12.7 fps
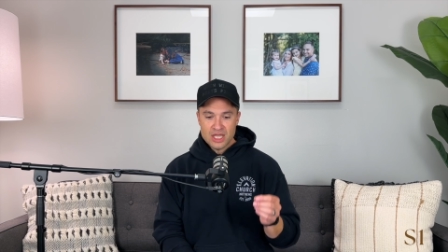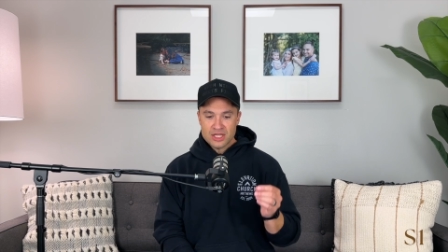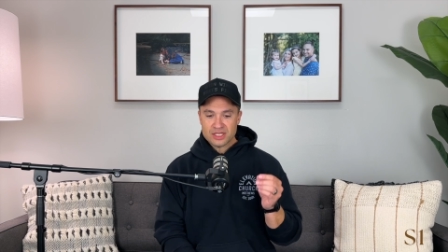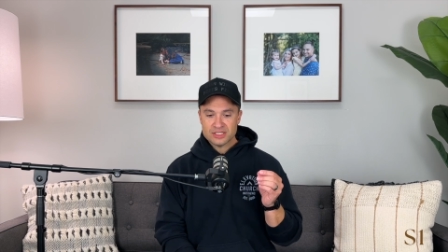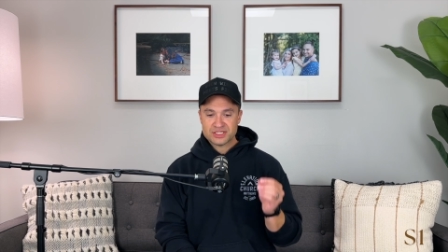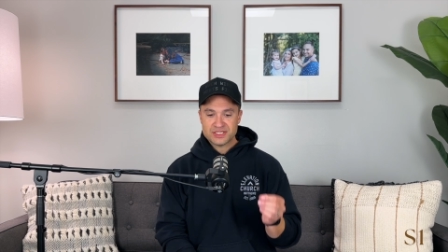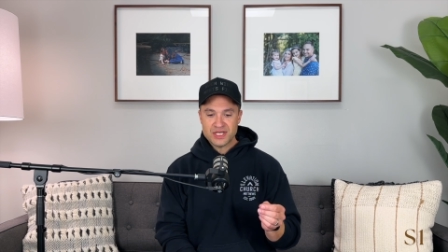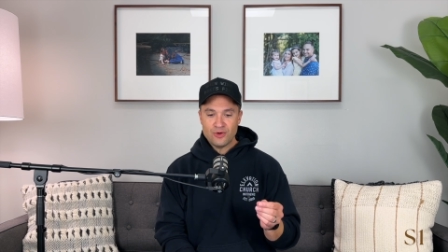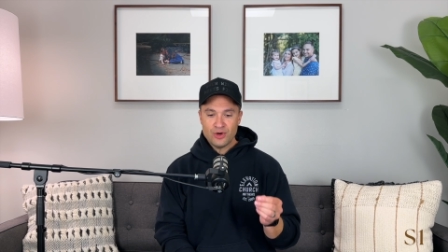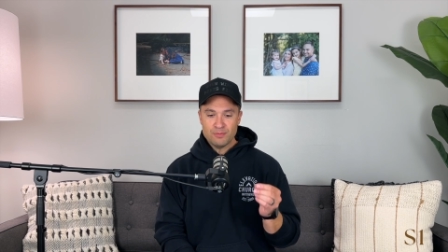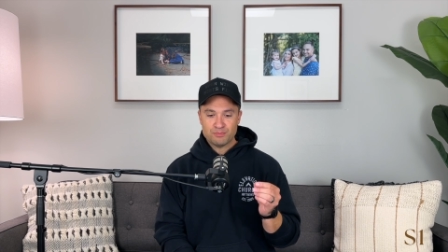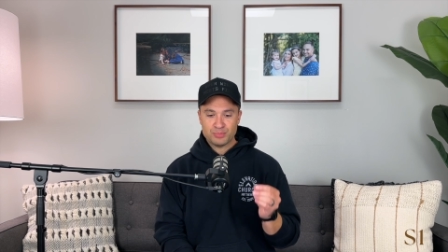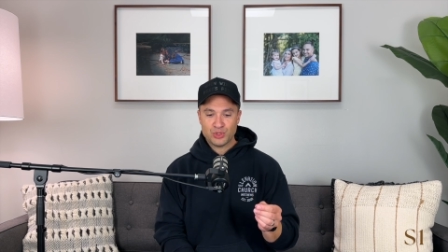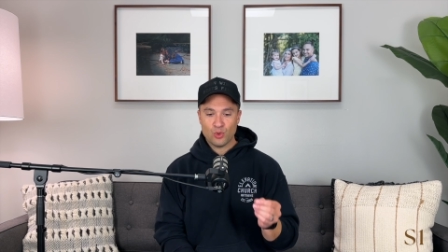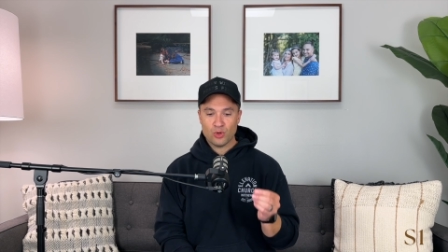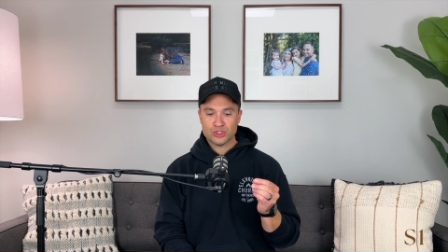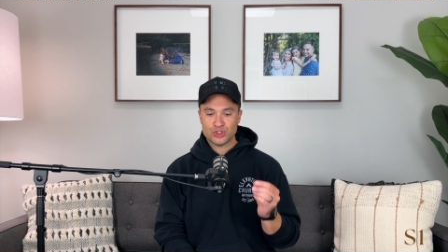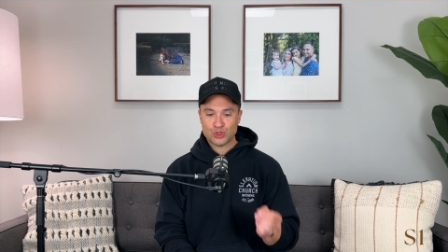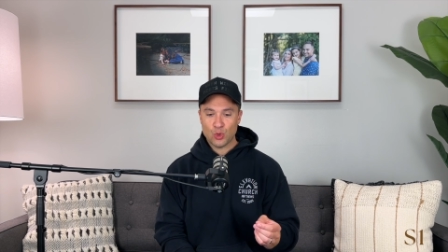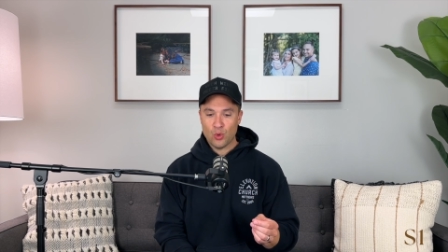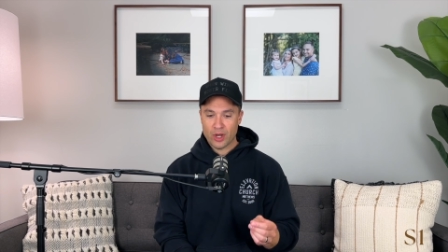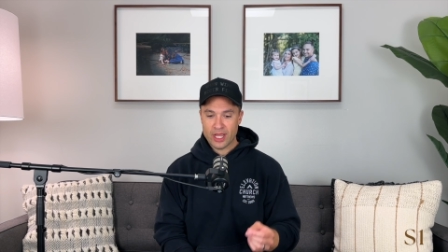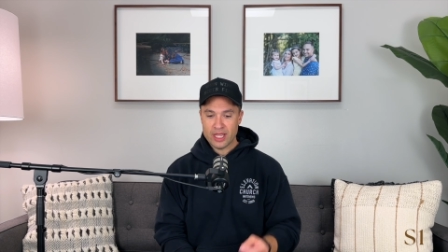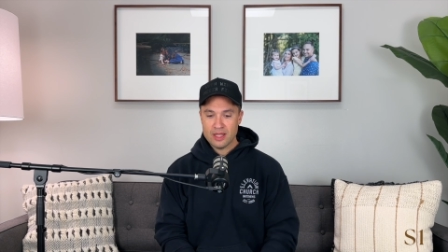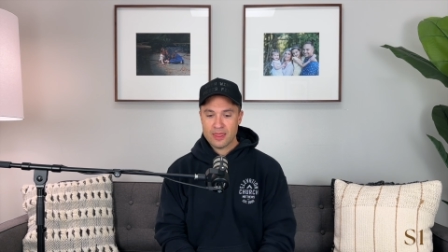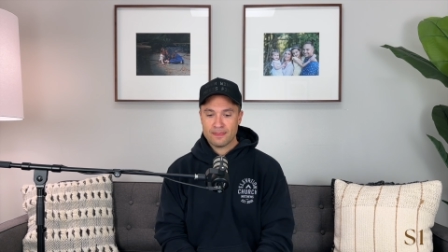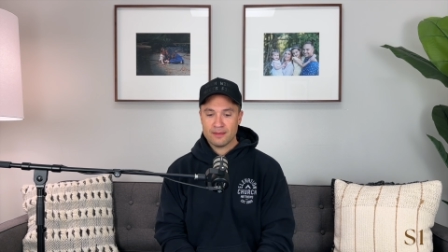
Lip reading: Consider it pure joy,